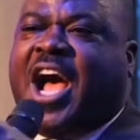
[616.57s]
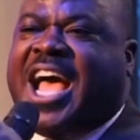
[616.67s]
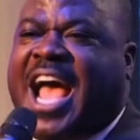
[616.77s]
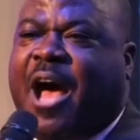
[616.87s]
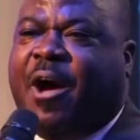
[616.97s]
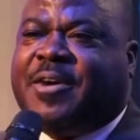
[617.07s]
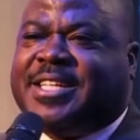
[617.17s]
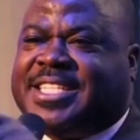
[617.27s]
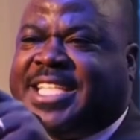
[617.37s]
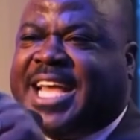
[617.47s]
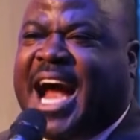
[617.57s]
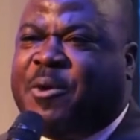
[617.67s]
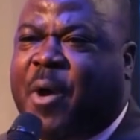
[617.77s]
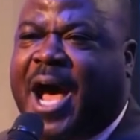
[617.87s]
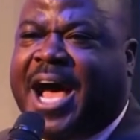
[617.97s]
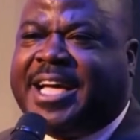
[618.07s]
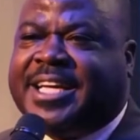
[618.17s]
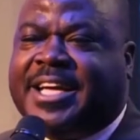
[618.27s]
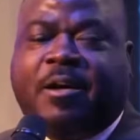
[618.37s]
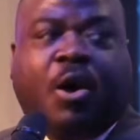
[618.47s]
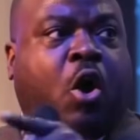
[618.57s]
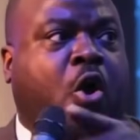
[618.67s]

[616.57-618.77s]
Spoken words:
They trek down to come here, but we are all here.